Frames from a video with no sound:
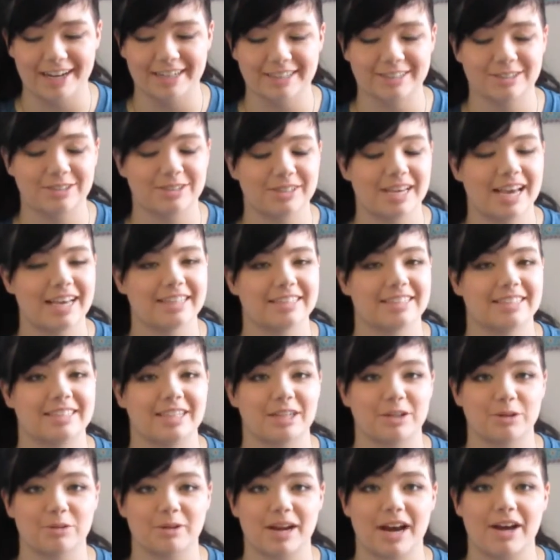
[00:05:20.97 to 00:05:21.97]
So yeah,
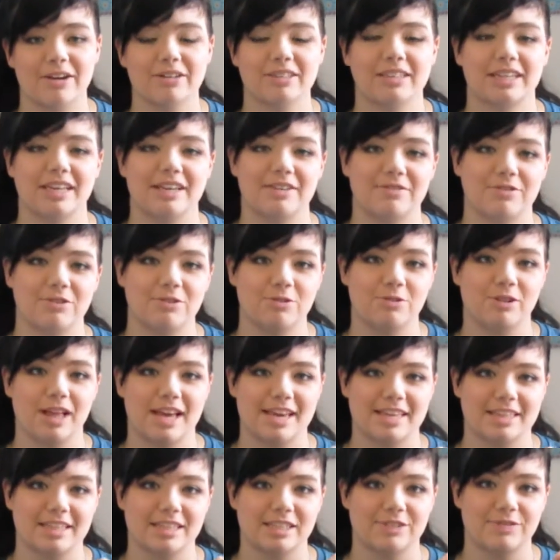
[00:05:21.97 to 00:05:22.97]
stick around. If you
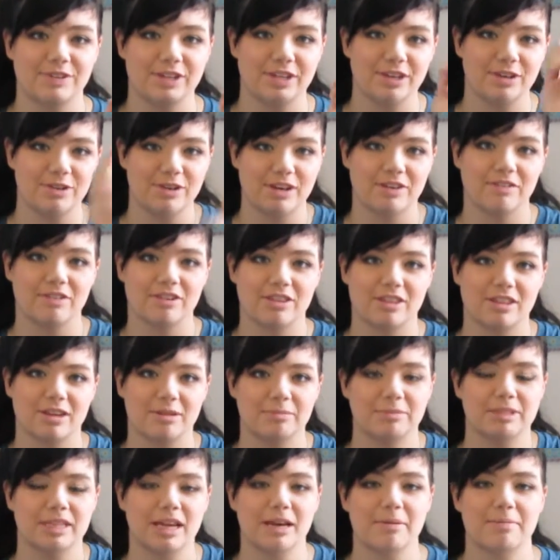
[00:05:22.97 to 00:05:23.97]
like this video, give it a
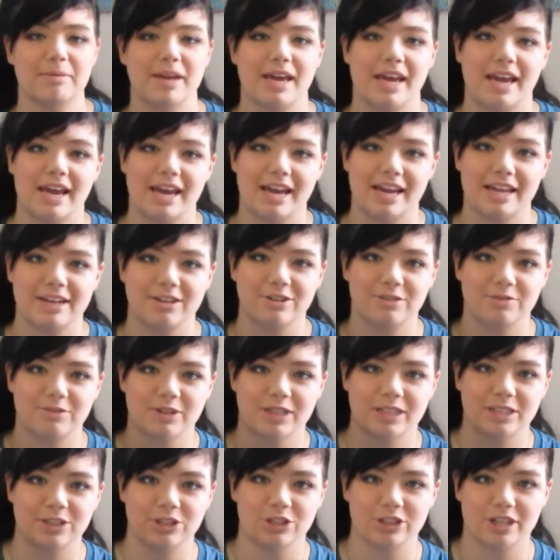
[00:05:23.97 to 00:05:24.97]
thumbs up and don't
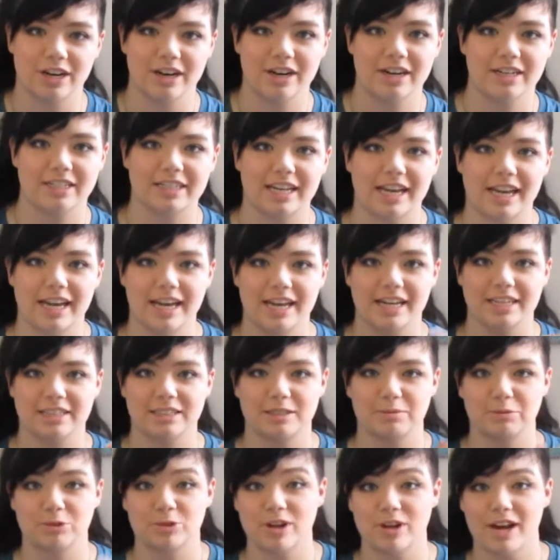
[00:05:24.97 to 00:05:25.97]
forget to share it and
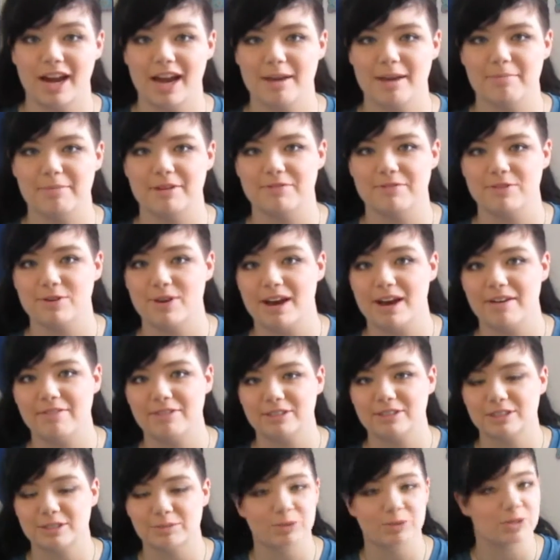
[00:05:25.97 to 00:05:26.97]
subscribe if you
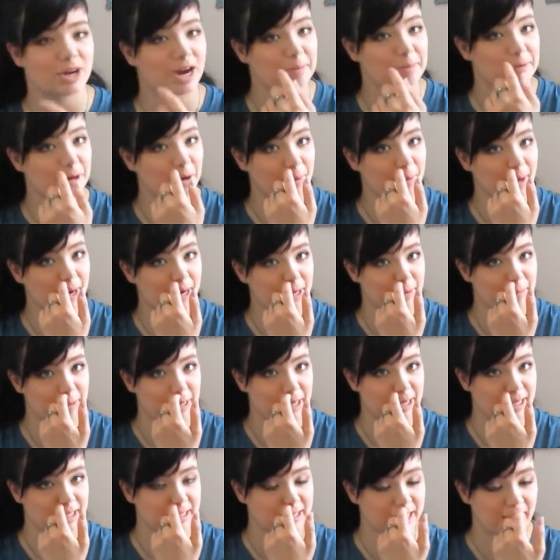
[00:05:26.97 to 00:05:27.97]
haven't subscribed already,
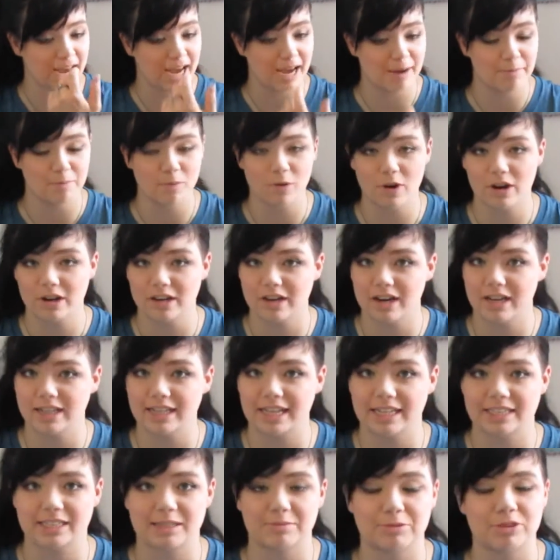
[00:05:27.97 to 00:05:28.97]
because I'm working on
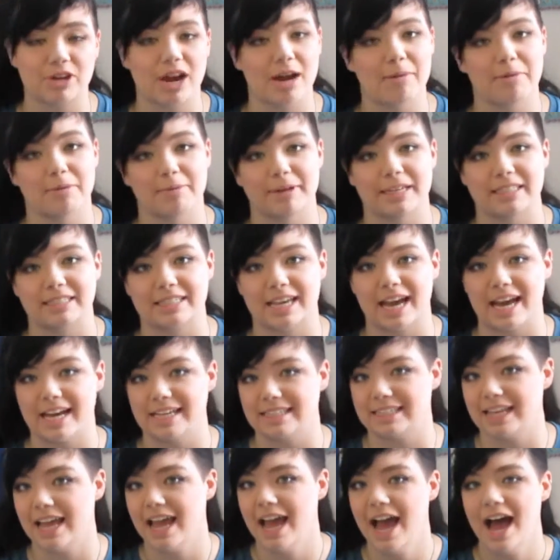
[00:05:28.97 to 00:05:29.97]
that subscriber base,
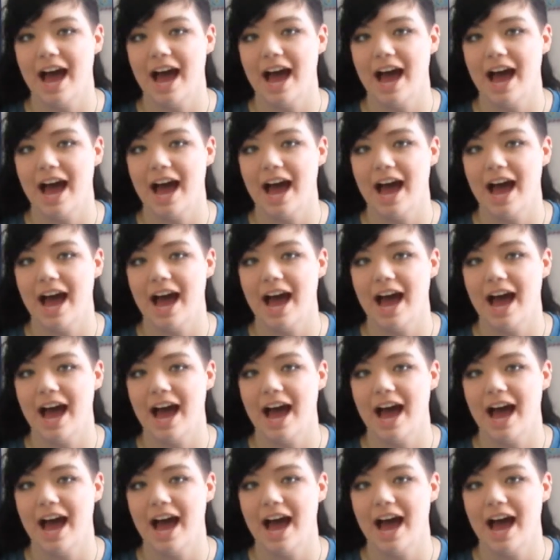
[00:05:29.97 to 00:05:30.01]
guys.